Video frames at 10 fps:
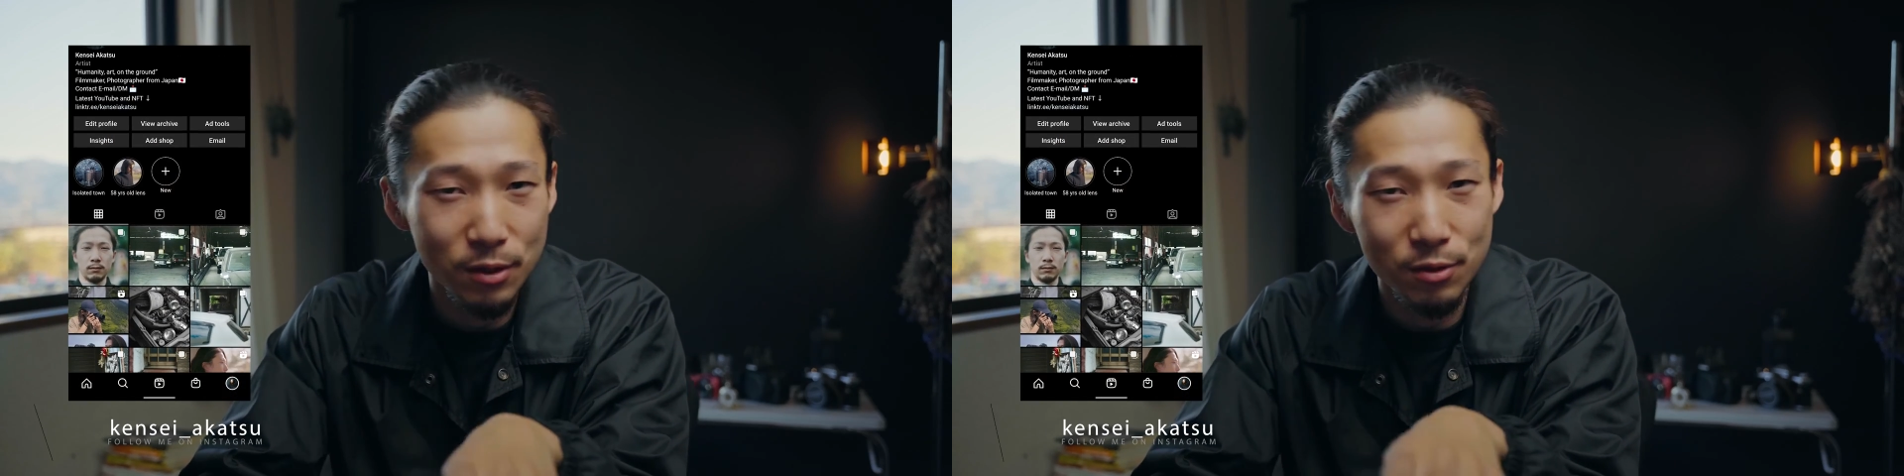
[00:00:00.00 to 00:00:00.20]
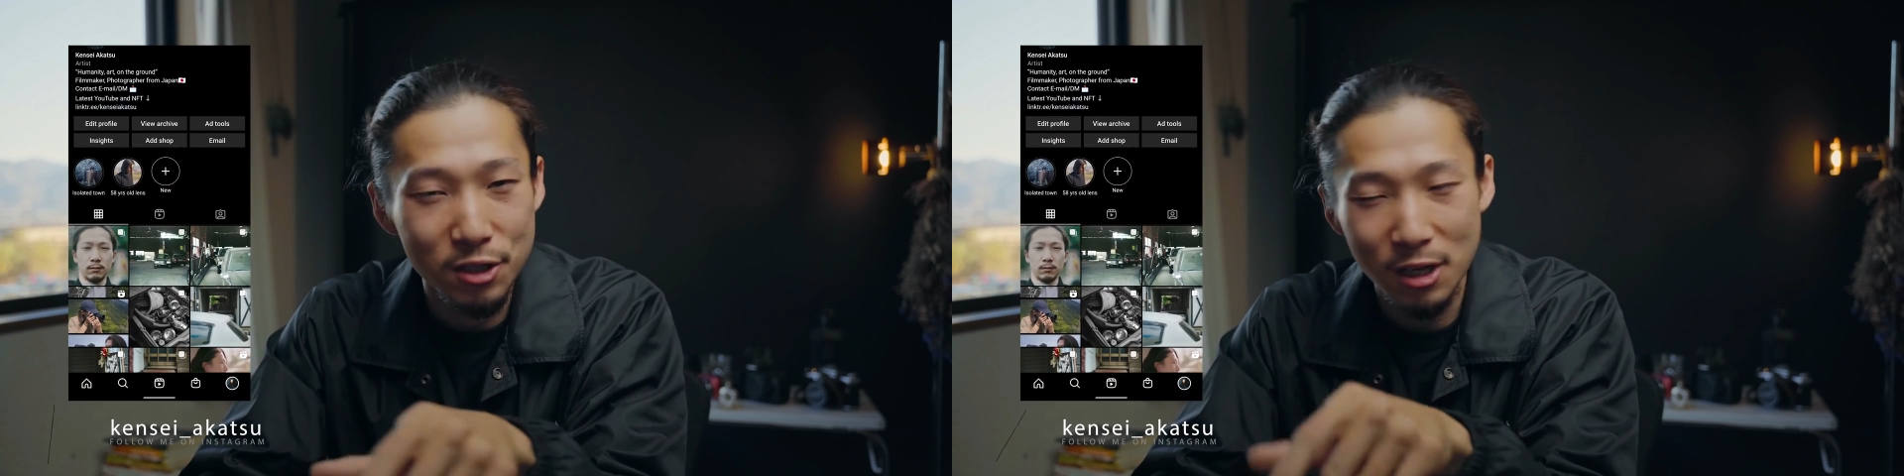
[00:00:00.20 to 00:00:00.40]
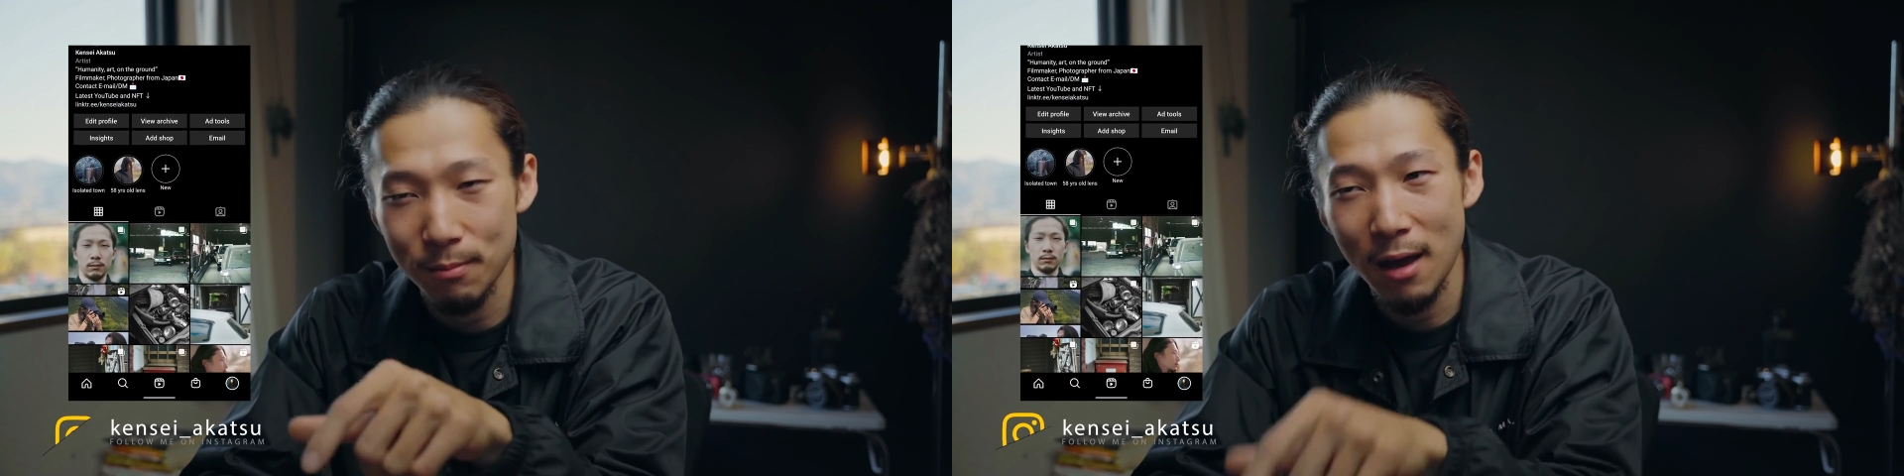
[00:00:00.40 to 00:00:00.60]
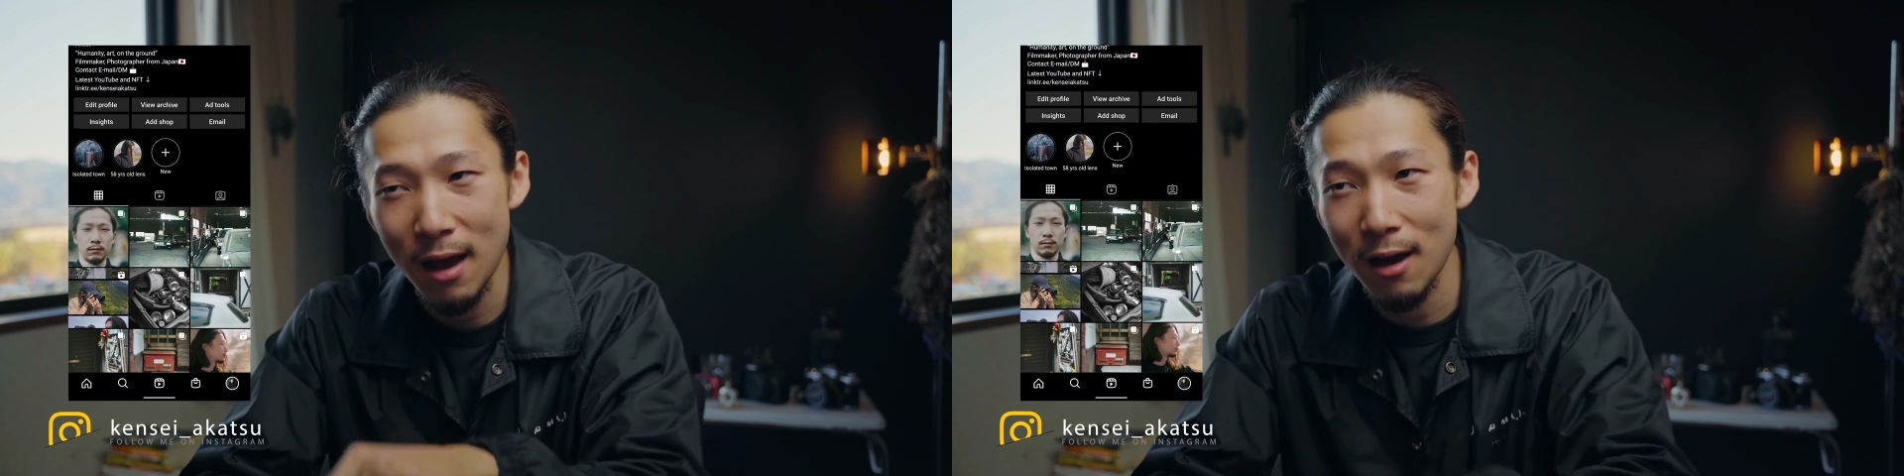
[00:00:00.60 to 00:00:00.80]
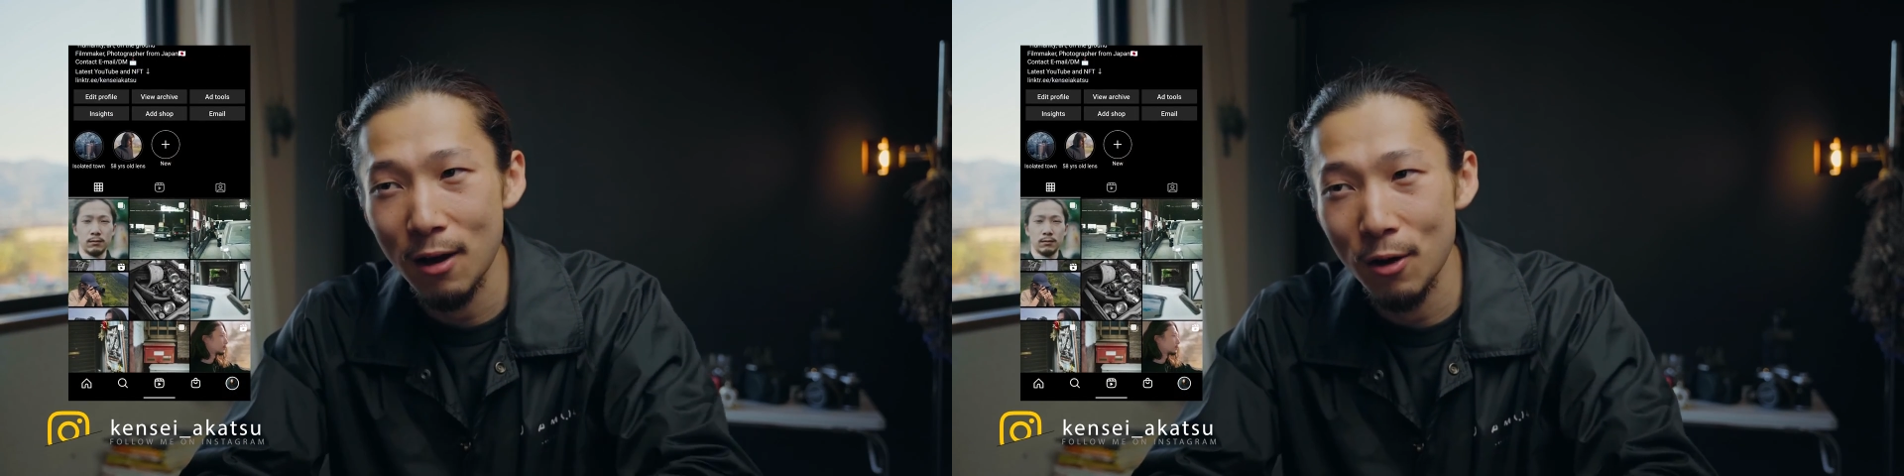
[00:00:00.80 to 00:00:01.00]
you
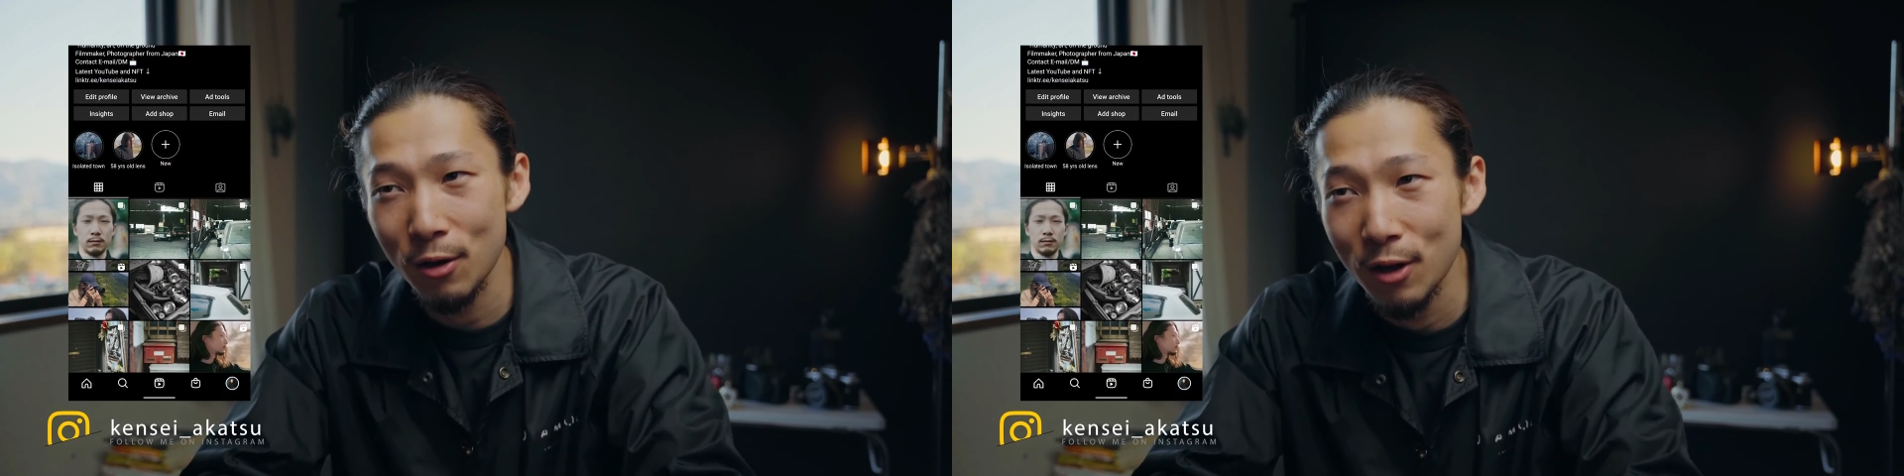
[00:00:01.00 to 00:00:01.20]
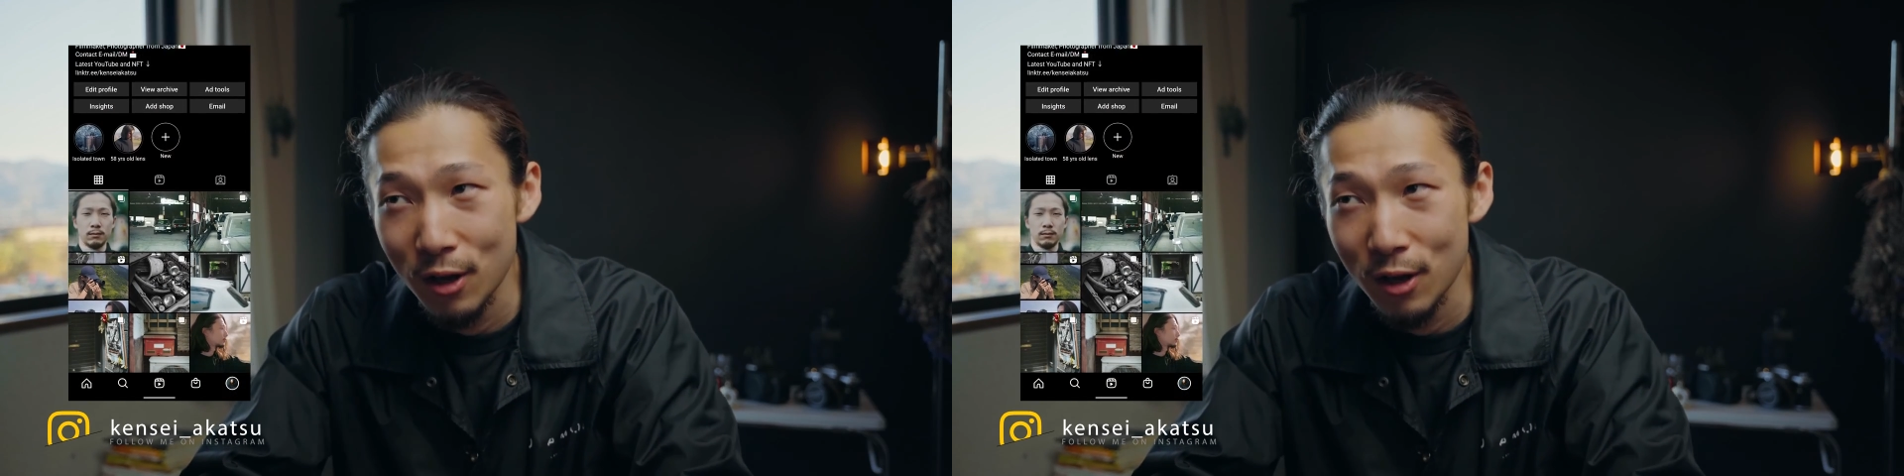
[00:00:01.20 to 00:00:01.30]
somehow,